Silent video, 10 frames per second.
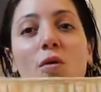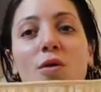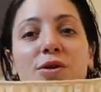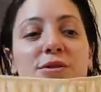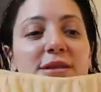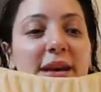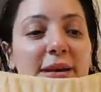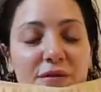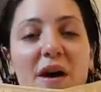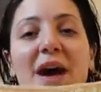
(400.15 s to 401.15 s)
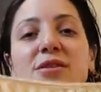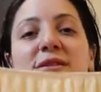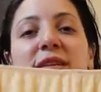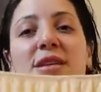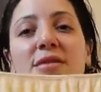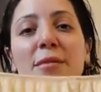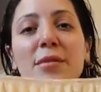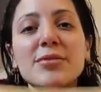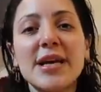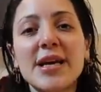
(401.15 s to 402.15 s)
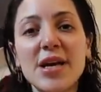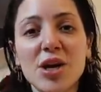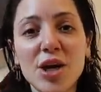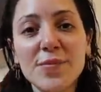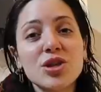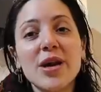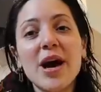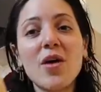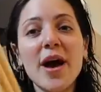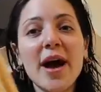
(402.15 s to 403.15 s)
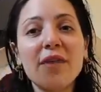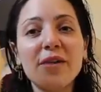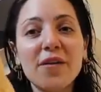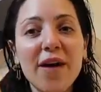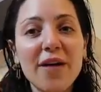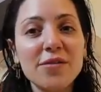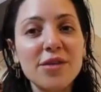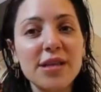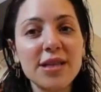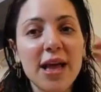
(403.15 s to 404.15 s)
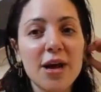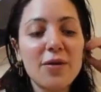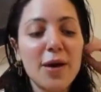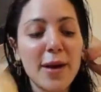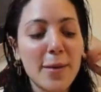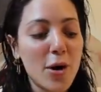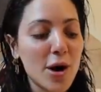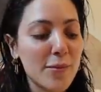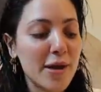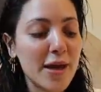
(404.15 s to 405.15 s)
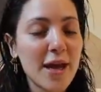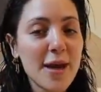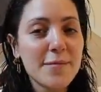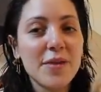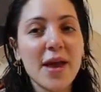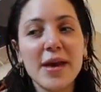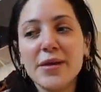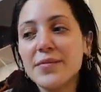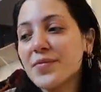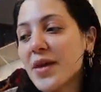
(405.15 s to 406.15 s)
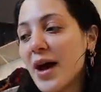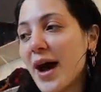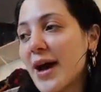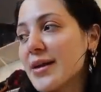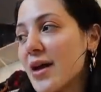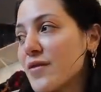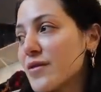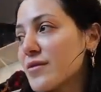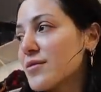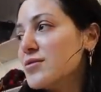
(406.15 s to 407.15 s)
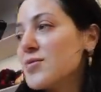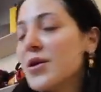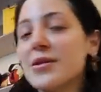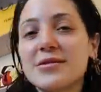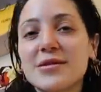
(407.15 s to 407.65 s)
orders like 5 or 6 of them and was like, here. So now I have like 5 of these laying around my apartment and I never lose one.